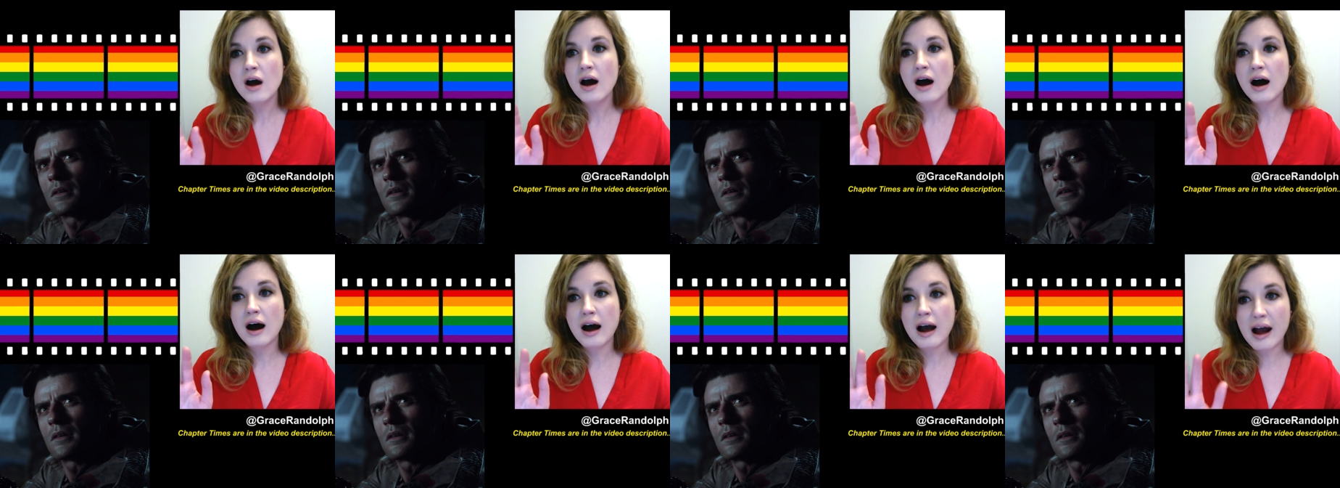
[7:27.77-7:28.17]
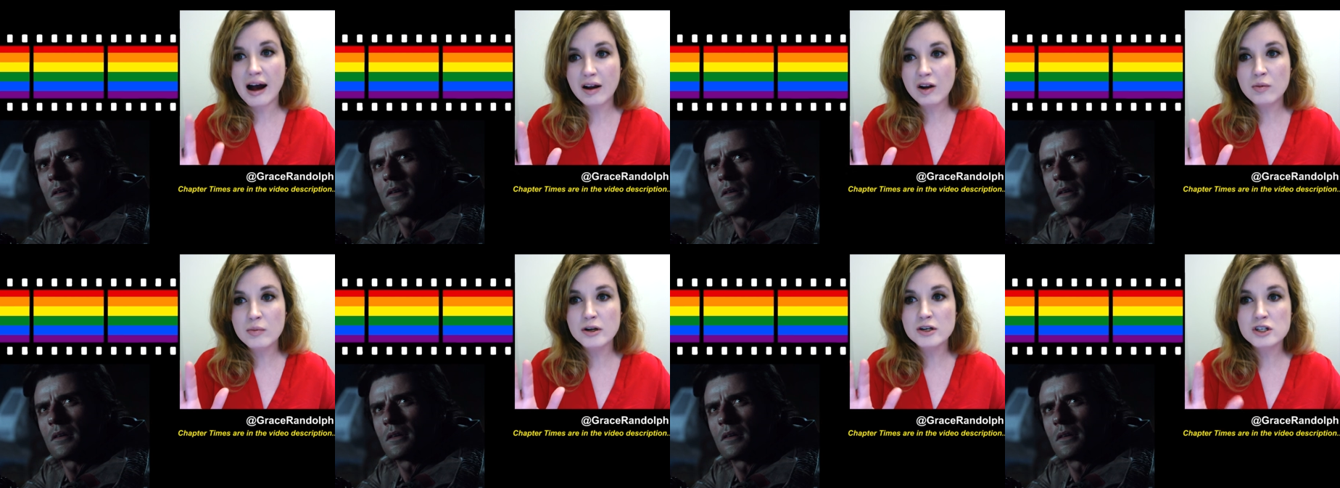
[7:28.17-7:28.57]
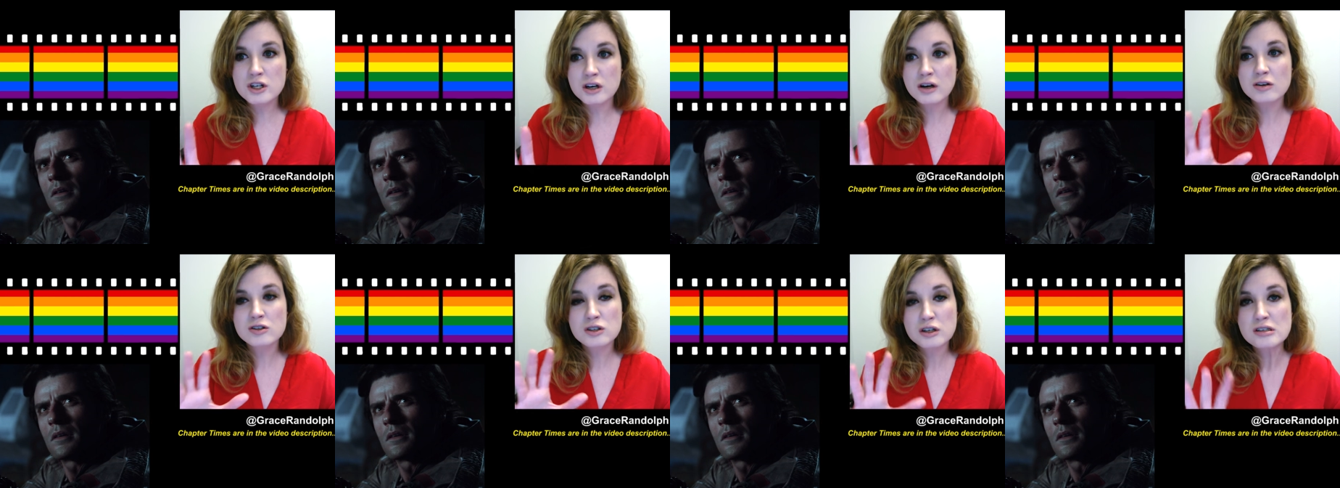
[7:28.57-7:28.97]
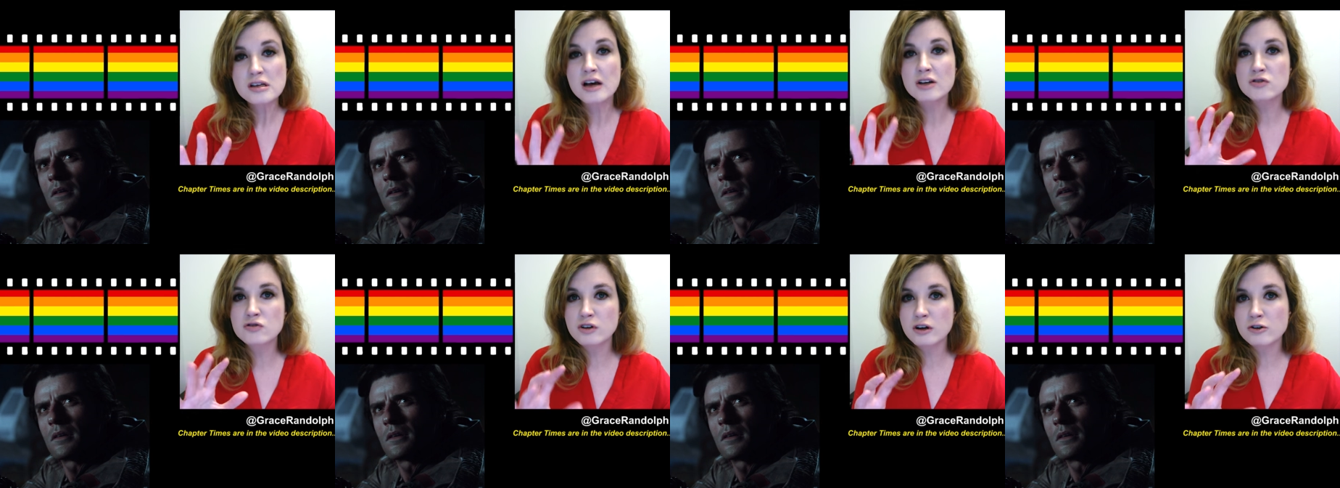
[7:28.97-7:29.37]
Speaker 1: element to
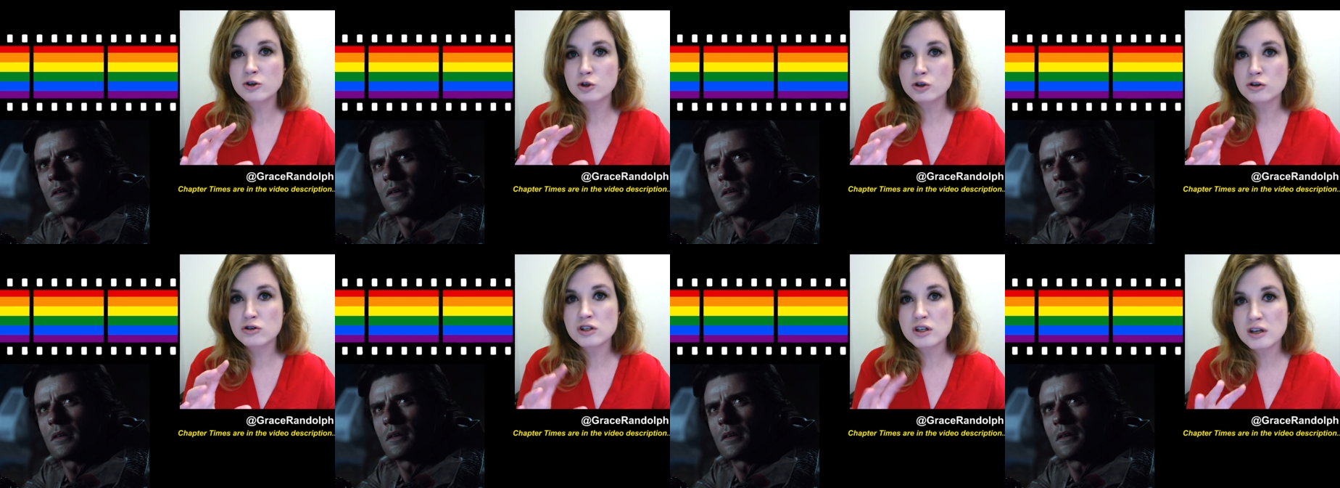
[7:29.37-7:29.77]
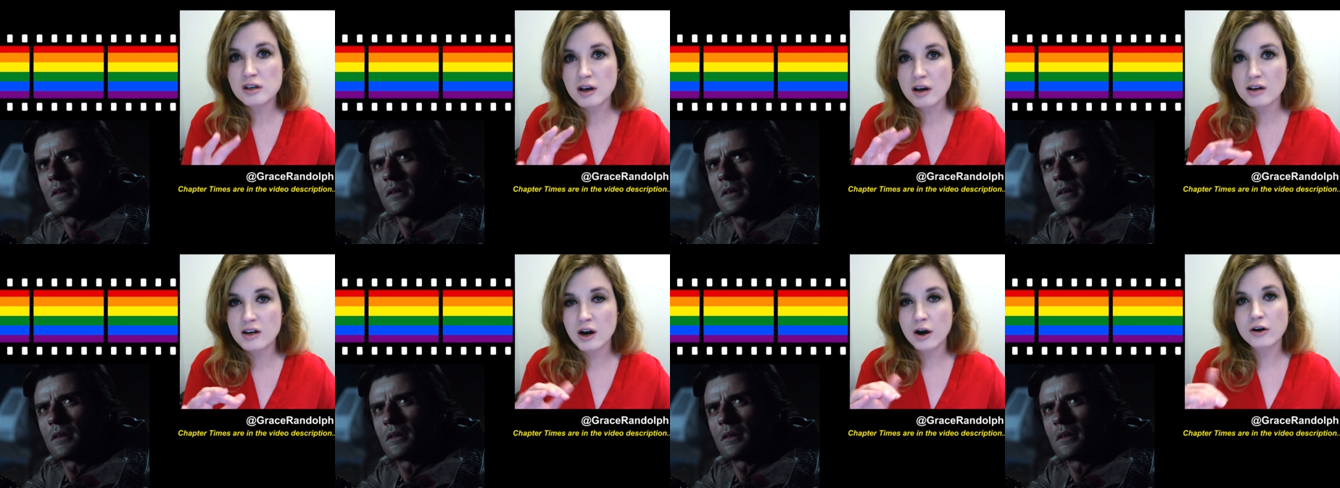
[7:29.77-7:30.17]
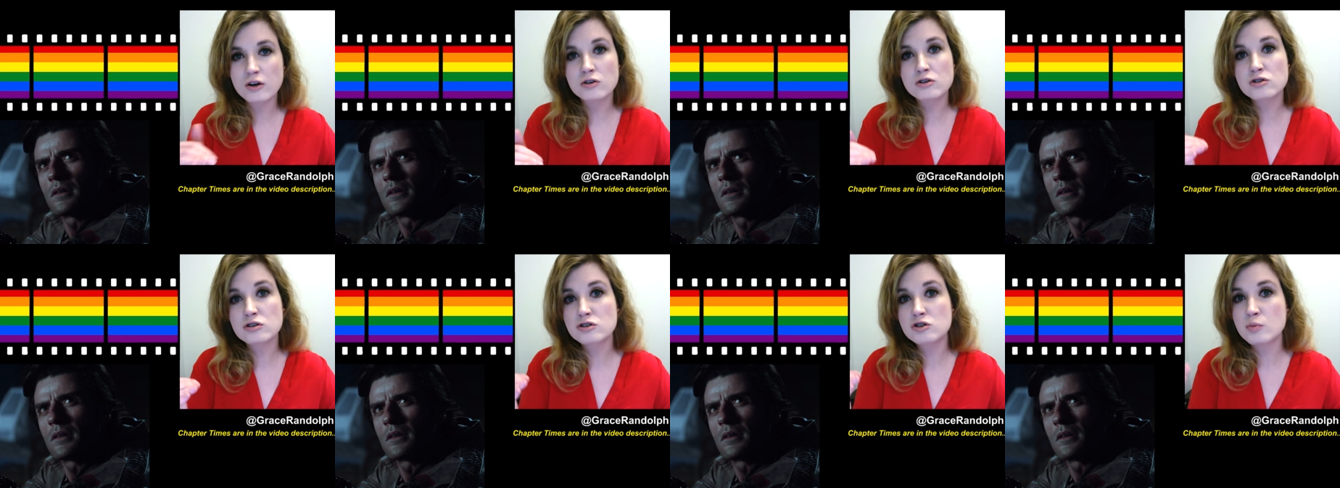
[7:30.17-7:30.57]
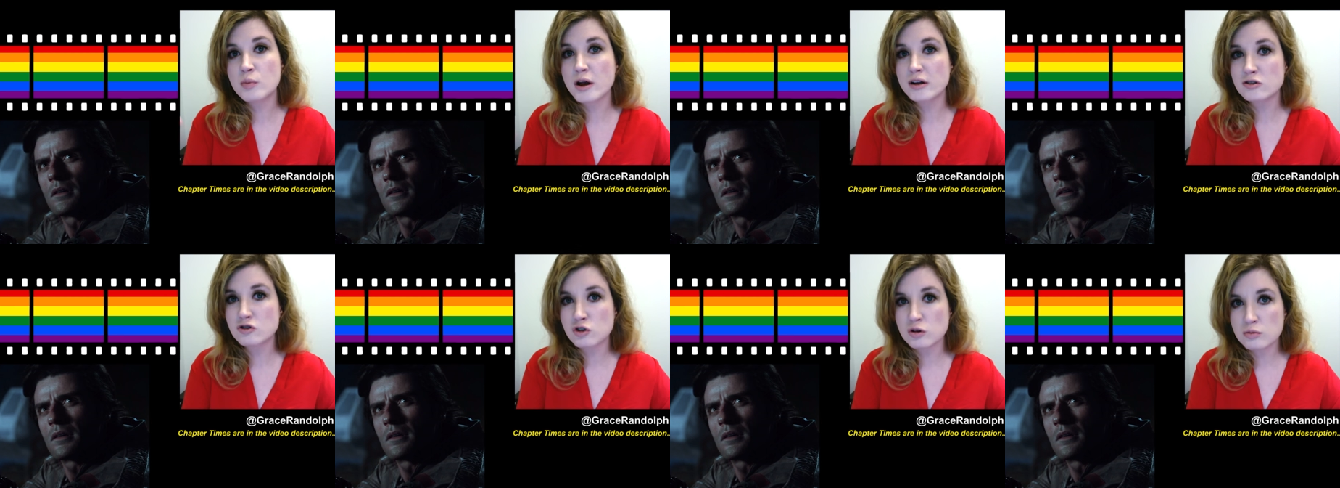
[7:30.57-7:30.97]
successfully introducing gay characters into
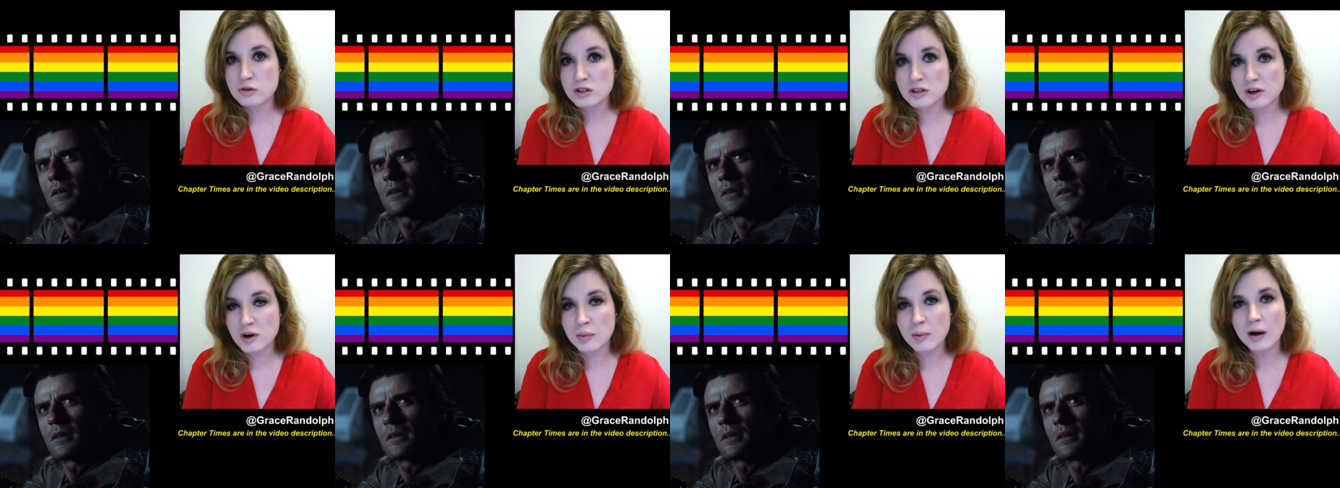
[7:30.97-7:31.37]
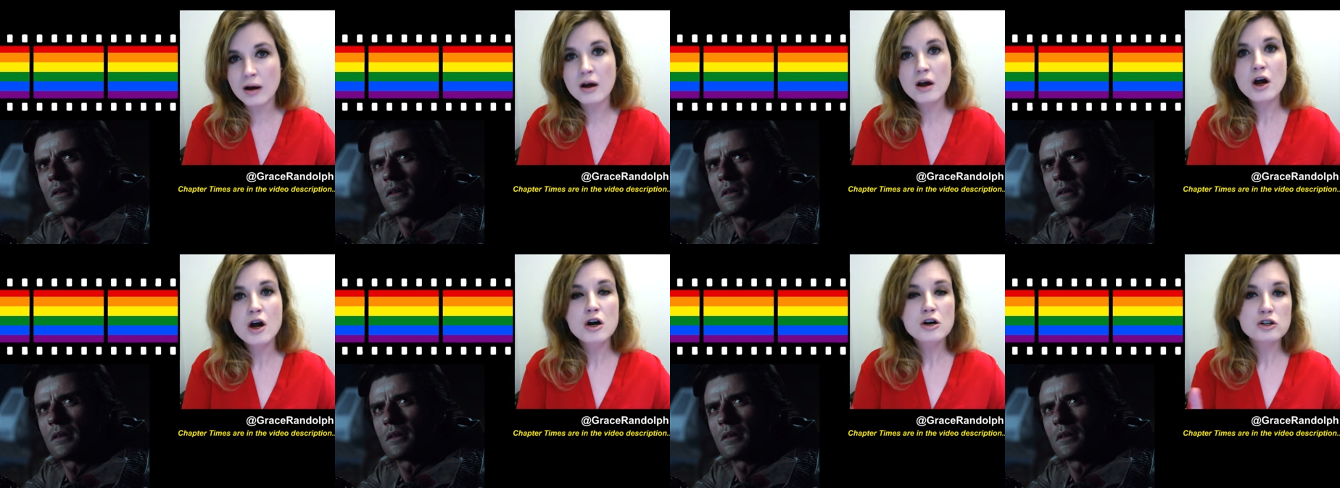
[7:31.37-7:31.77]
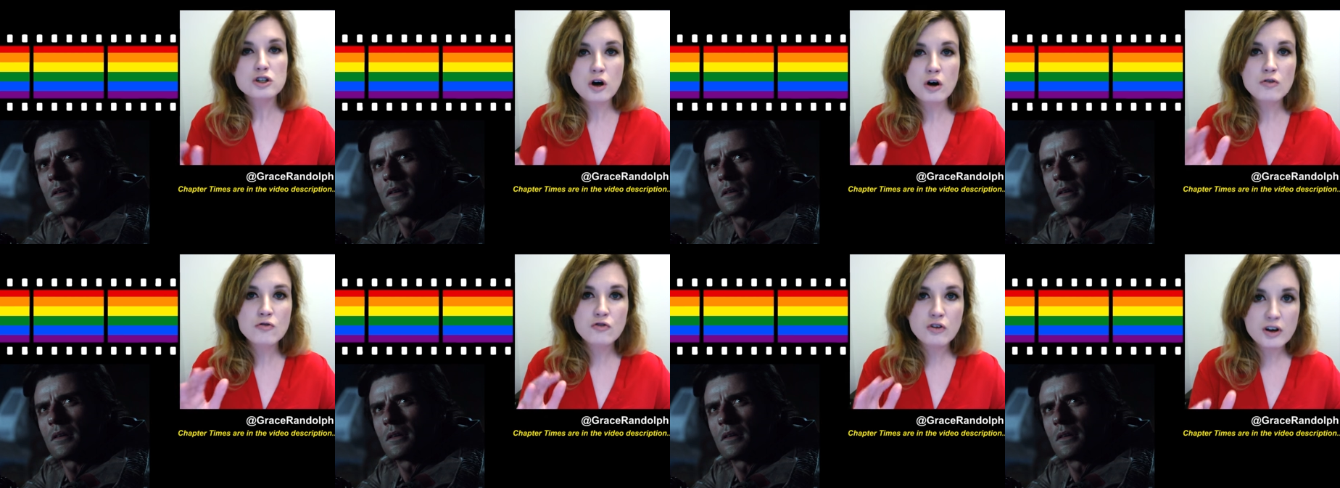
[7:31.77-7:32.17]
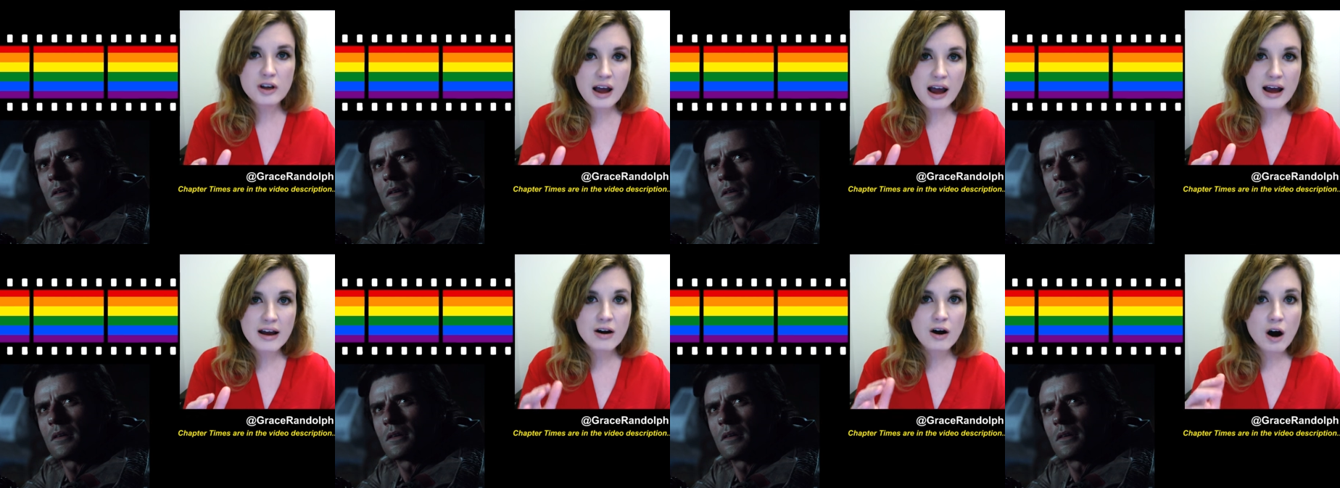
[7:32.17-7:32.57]
mainstream cinema. Don't
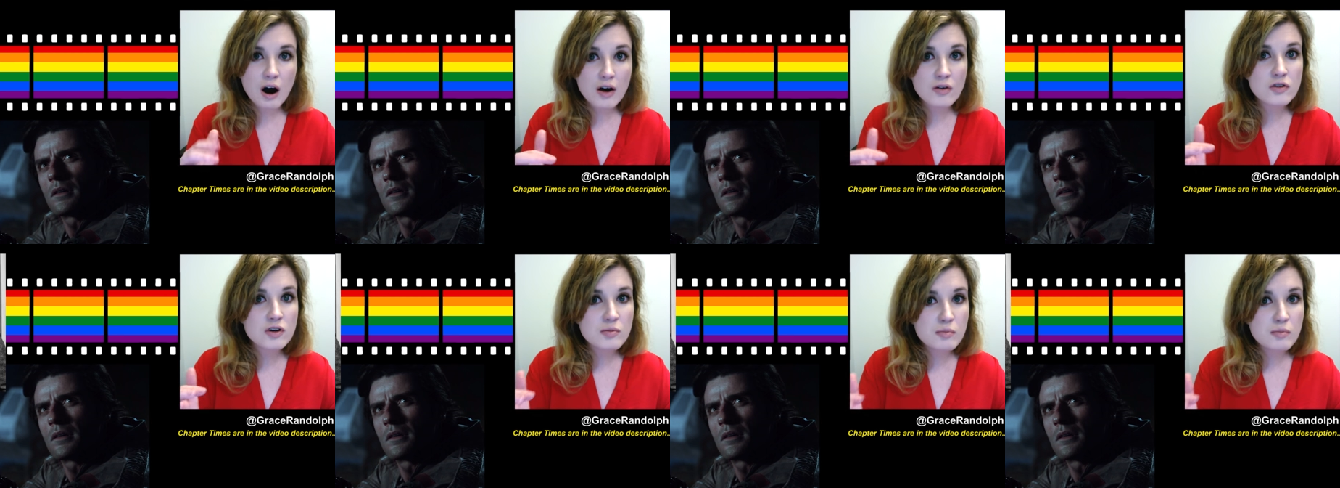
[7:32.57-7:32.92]
forget Harvey